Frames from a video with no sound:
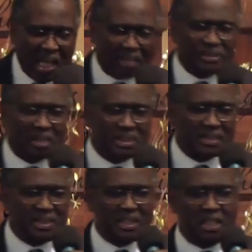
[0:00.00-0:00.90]
I'll not
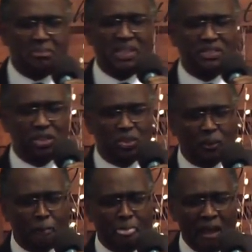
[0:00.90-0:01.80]
let the enemy
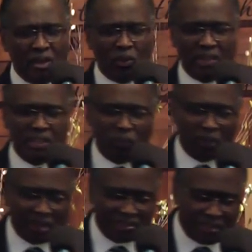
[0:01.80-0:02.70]
do what he
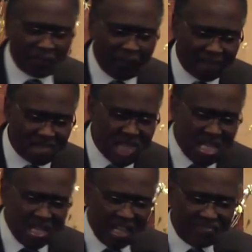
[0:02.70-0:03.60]
want to do
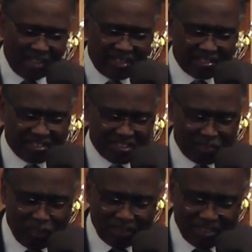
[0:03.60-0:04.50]
if I get
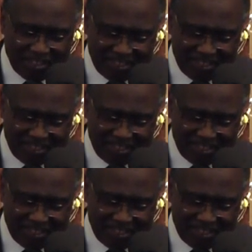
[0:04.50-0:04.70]
someone to